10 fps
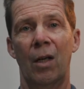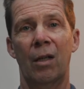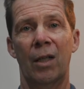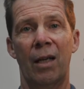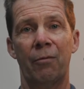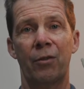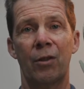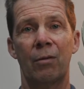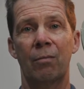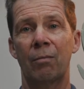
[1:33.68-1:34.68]
are
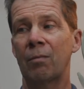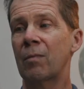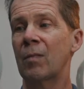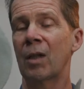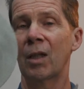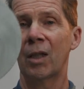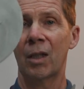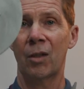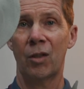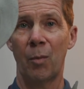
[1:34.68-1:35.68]
left.
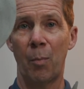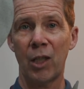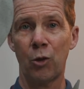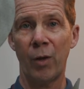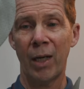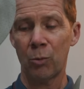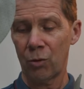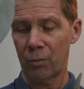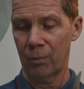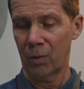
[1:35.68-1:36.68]
The back
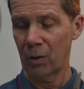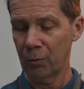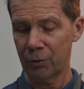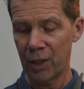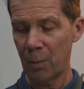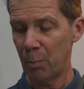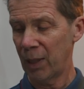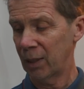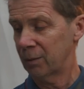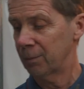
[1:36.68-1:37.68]
shroud of the
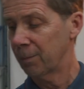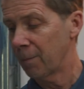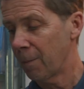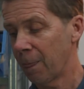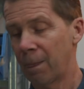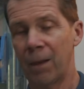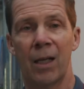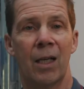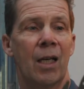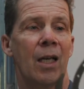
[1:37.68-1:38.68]
impeller
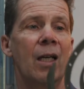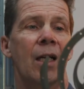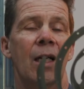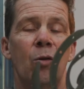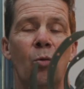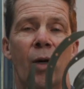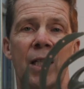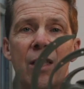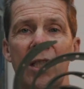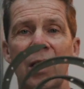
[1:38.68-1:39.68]
and
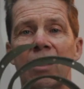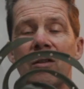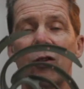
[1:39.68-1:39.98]
right here